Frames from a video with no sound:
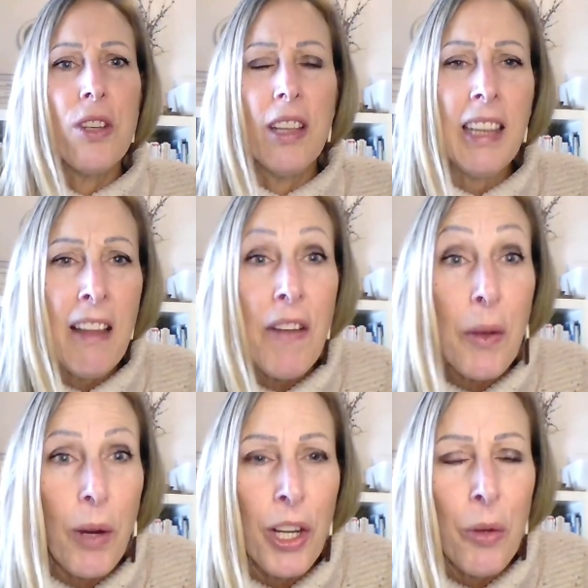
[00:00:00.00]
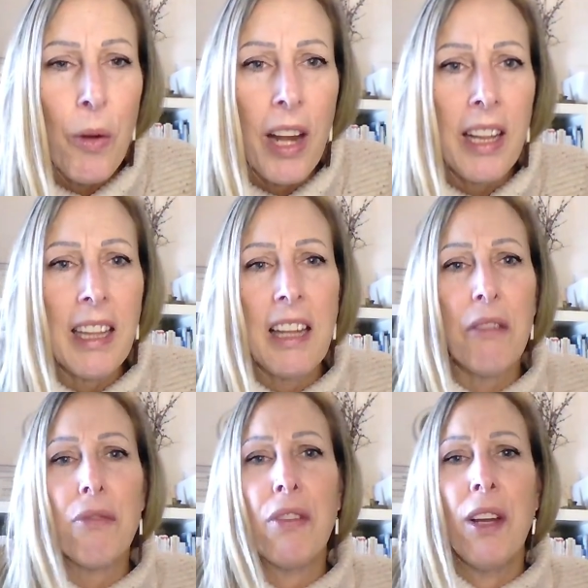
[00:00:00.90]
living where you want to
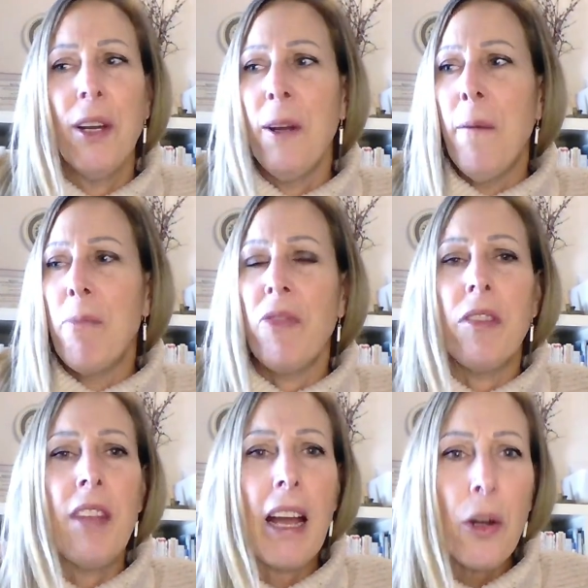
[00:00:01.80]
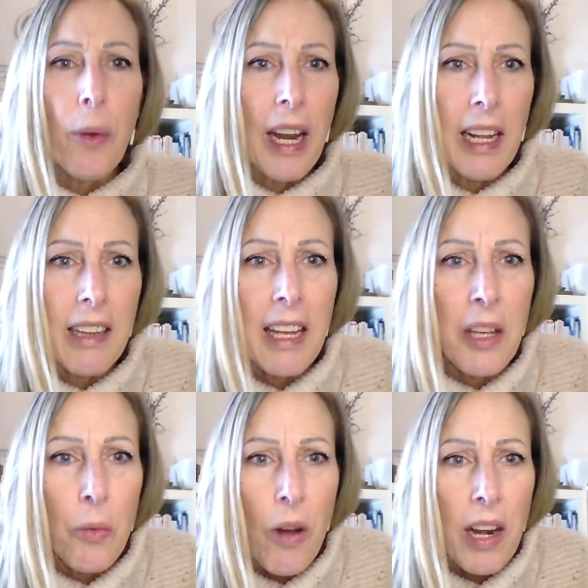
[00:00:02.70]
live, decorating like
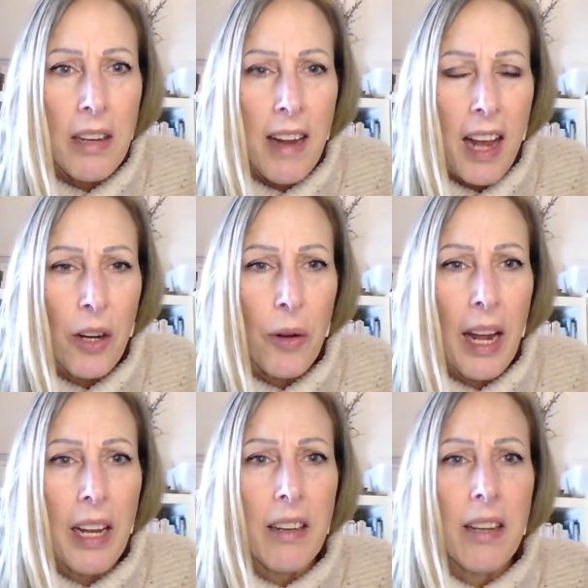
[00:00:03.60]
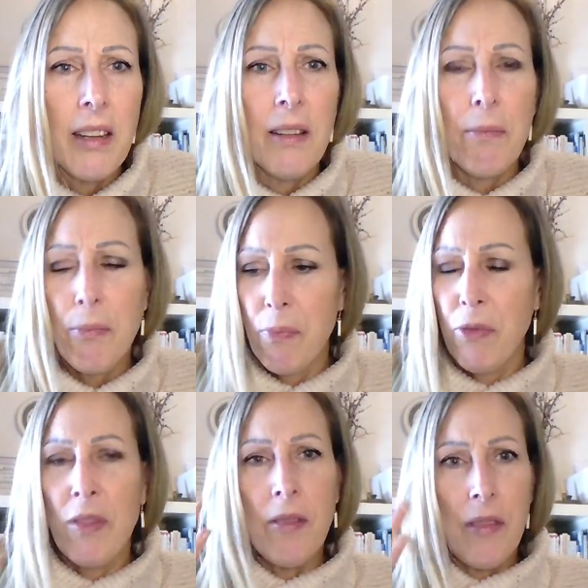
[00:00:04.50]
you want to decorate,
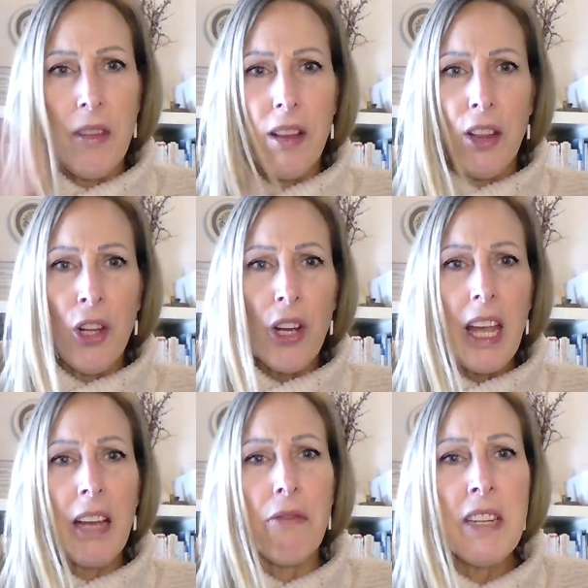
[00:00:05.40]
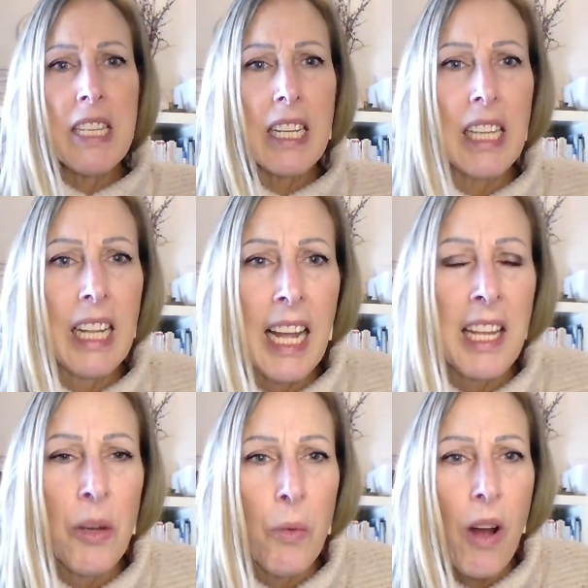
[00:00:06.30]
looking physically
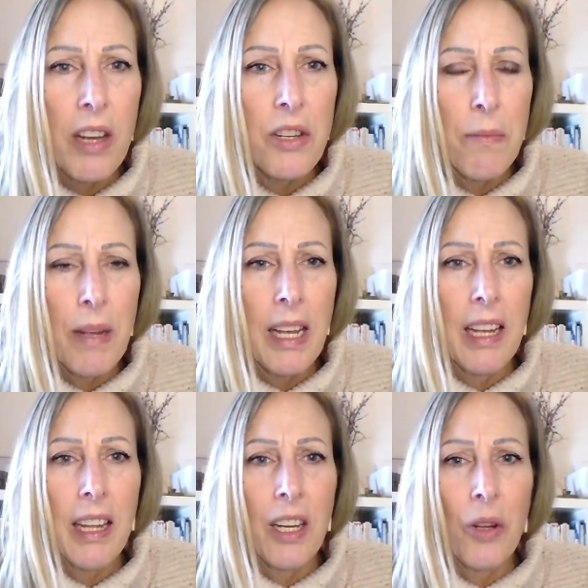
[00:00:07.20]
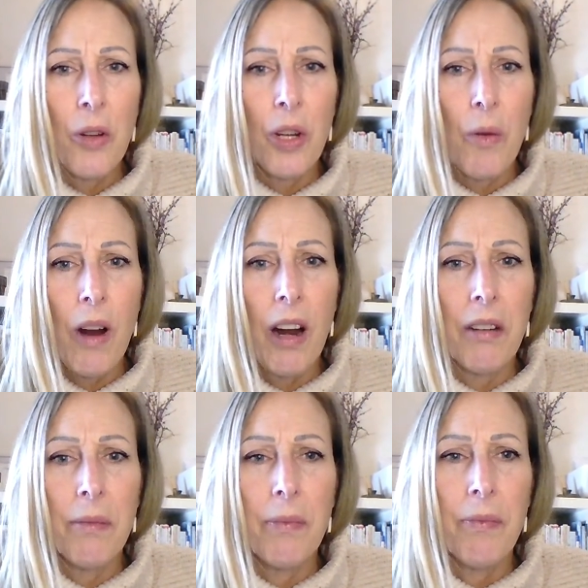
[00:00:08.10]
like you want to be and who you are.